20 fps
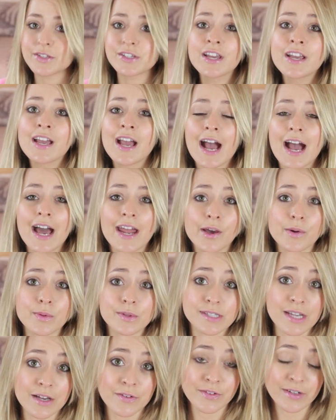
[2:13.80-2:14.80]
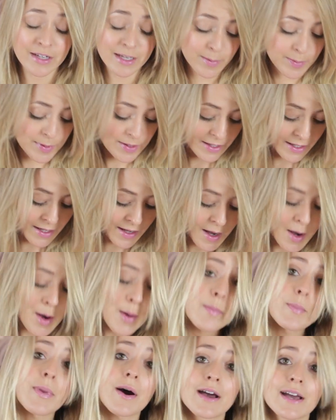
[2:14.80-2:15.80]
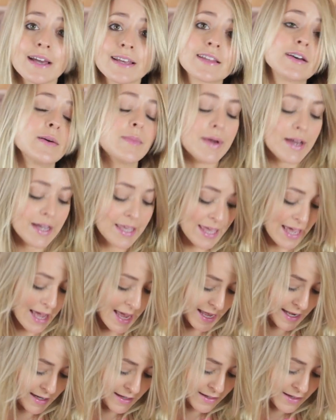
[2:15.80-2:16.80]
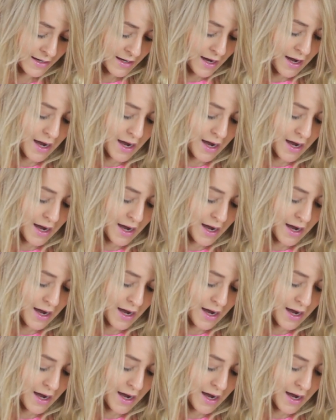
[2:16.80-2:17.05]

those and I will definitely be buying them again.